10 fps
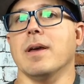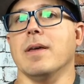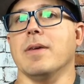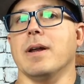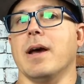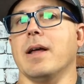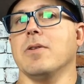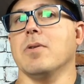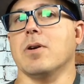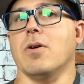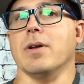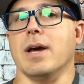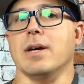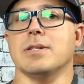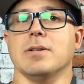and then I do a call to
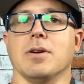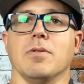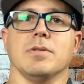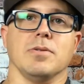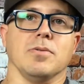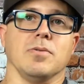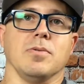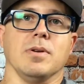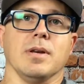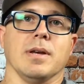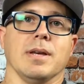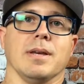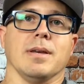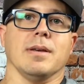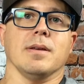action to go to
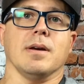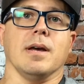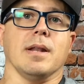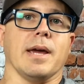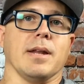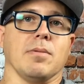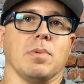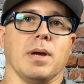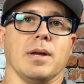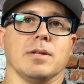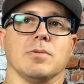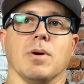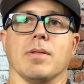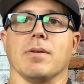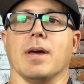a landing page,
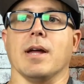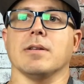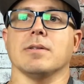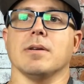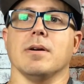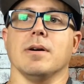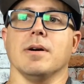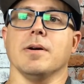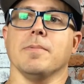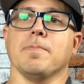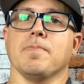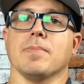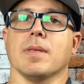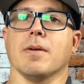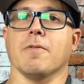whether that's
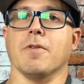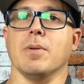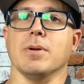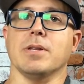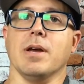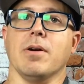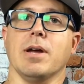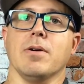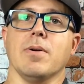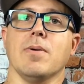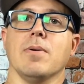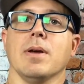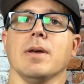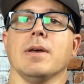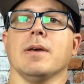free material,
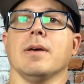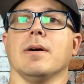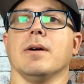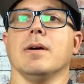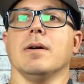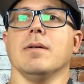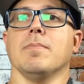a